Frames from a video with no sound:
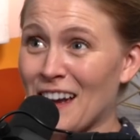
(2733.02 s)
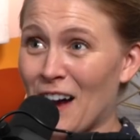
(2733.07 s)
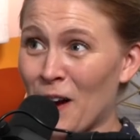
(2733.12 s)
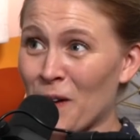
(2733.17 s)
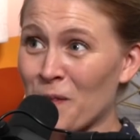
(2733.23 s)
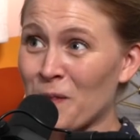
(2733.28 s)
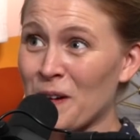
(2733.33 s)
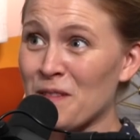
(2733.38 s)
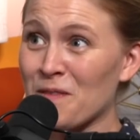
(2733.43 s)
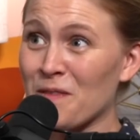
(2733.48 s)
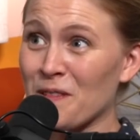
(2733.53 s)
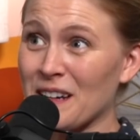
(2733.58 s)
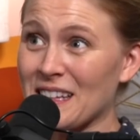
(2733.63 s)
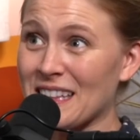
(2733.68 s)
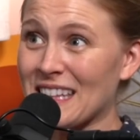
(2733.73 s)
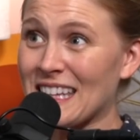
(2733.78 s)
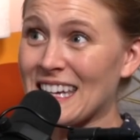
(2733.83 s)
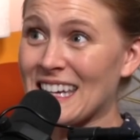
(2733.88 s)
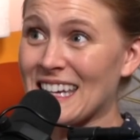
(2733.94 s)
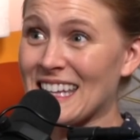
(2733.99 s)
are we
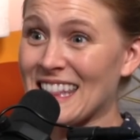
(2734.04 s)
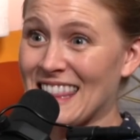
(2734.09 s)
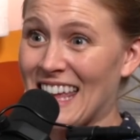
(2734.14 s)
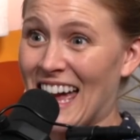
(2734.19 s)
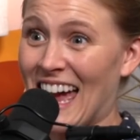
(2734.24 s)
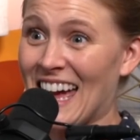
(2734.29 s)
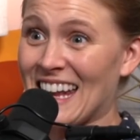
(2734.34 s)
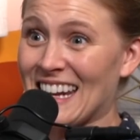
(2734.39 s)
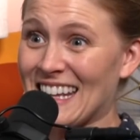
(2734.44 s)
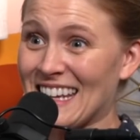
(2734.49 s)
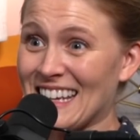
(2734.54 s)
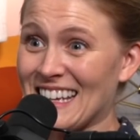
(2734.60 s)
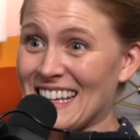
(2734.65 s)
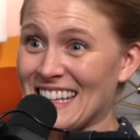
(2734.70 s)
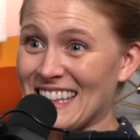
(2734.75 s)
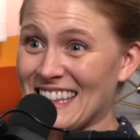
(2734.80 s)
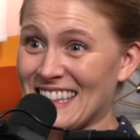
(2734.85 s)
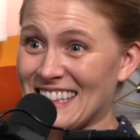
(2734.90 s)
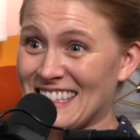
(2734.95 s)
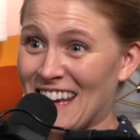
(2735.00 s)
really that
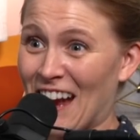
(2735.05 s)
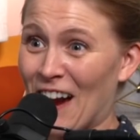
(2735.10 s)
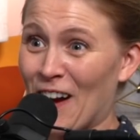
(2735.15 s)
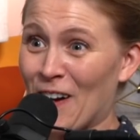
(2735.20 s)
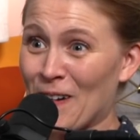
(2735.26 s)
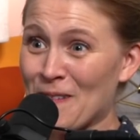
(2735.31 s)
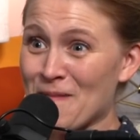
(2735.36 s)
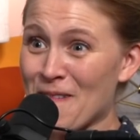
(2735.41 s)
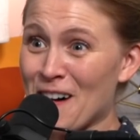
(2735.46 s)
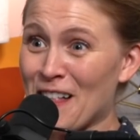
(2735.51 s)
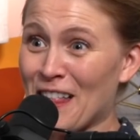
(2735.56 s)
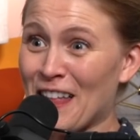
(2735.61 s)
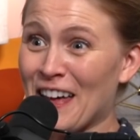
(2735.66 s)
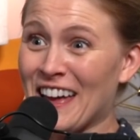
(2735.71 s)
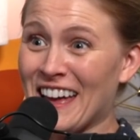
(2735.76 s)
terrible?